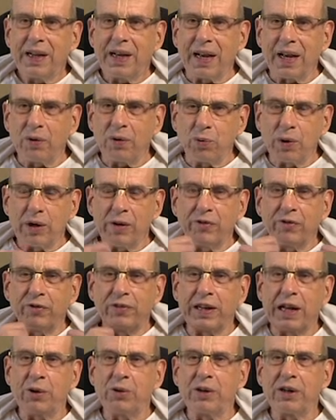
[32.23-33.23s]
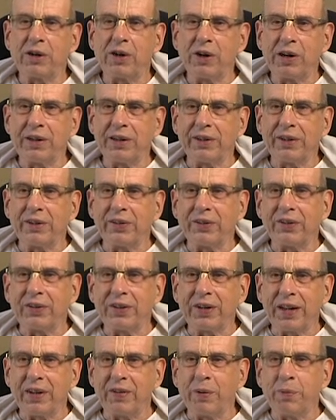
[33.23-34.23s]
and wear flower
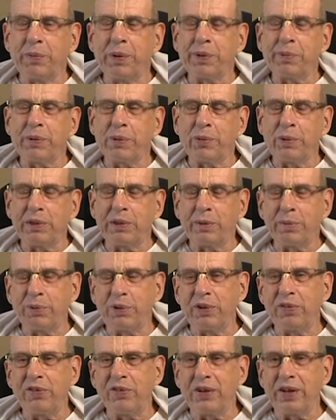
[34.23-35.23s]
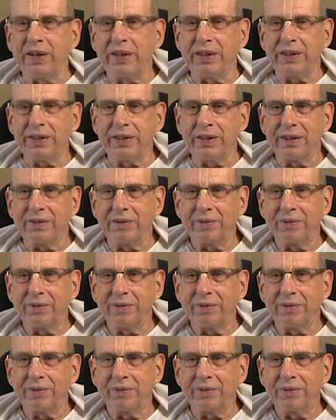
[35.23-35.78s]
garlands, and the people will appreciate it.